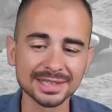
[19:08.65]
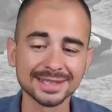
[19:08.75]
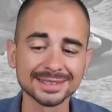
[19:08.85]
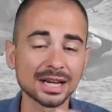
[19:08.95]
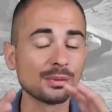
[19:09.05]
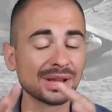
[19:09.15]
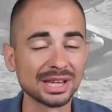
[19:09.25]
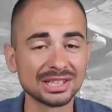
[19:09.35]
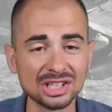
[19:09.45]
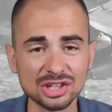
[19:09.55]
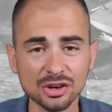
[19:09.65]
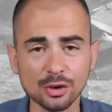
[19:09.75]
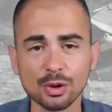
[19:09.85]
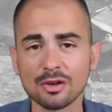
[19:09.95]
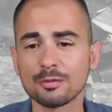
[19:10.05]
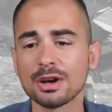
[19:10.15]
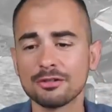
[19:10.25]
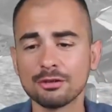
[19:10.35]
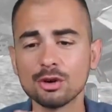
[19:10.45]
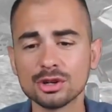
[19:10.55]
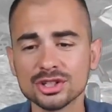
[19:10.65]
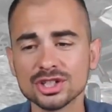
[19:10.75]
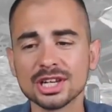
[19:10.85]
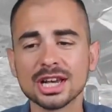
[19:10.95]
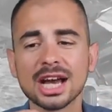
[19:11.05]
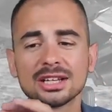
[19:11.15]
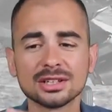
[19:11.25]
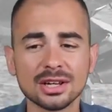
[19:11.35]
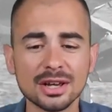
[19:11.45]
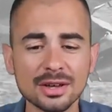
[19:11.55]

That's how we landed the aircraft by focusing at